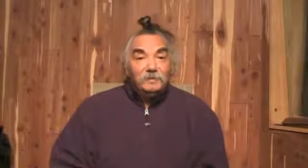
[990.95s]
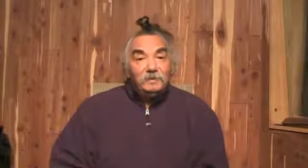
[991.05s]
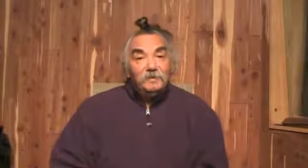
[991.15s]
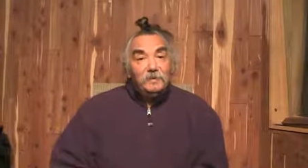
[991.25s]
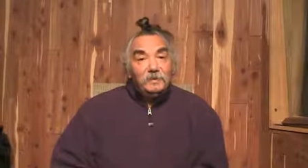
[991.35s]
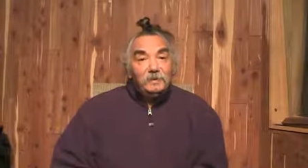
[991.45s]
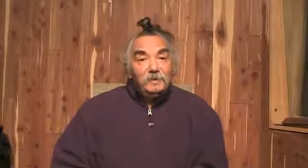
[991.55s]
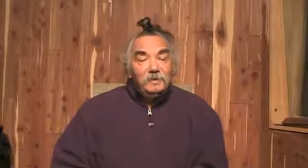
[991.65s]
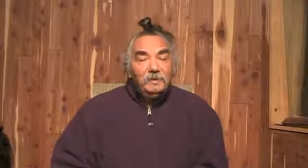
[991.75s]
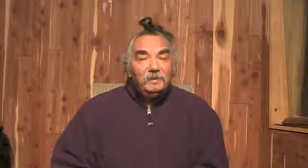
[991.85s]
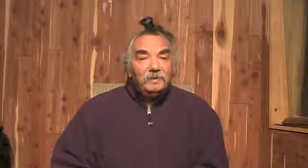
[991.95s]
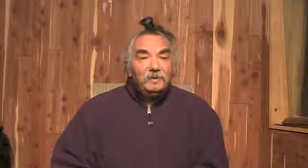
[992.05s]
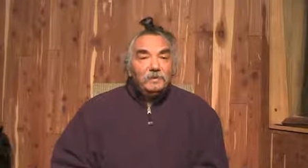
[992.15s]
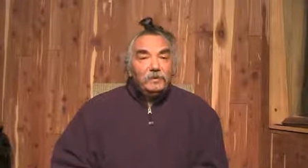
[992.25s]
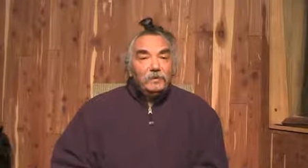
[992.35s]
It's funny. It's
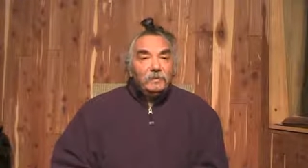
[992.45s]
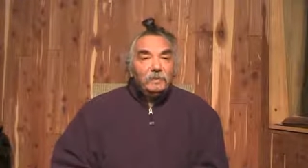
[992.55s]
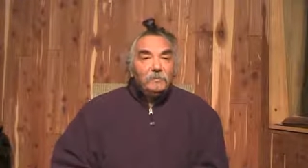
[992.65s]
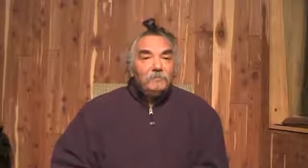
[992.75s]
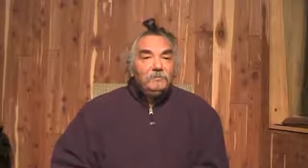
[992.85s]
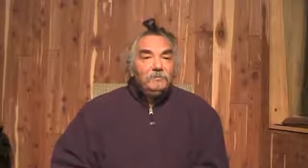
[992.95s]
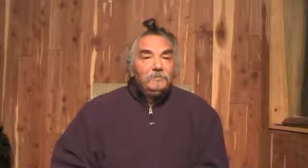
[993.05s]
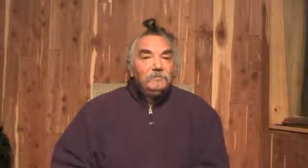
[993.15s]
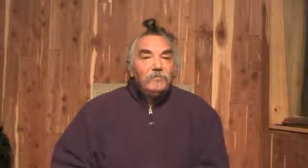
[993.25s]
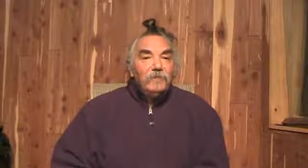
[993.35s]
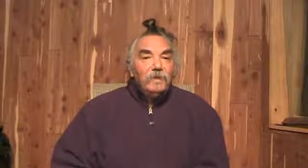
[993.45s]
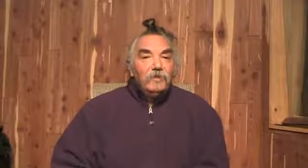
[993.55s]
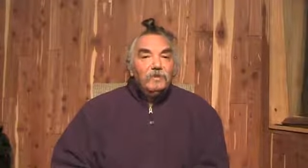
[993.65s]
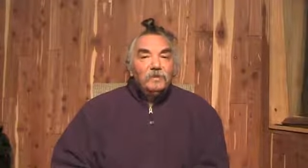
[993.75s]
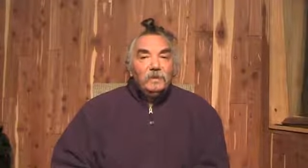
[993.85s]
like a joke.
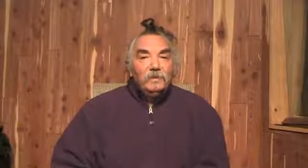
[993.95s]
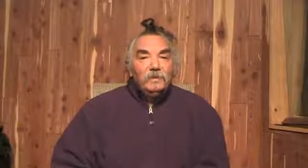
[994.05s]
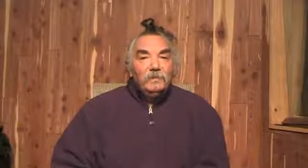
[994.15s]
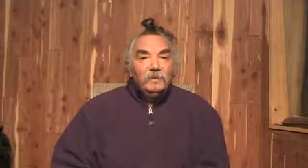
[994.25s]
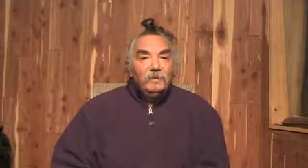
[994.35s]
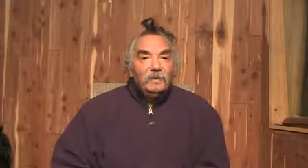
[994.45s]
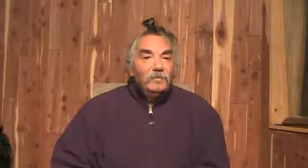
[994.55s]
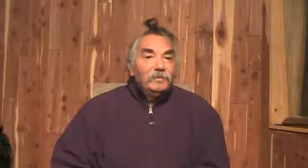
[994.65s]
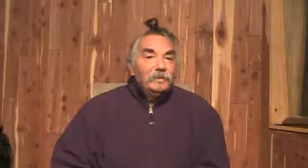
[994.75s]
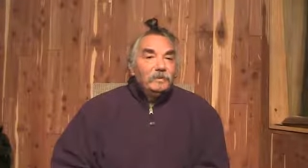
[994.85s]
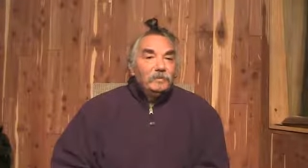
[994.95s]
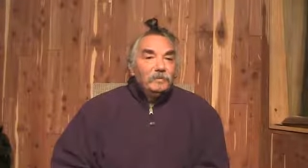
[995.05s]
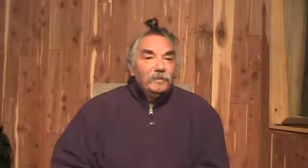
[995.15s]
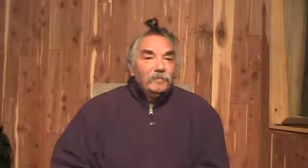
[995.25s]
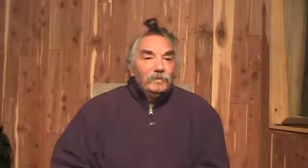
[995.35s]
You stand in the way, you're laughing at yourself,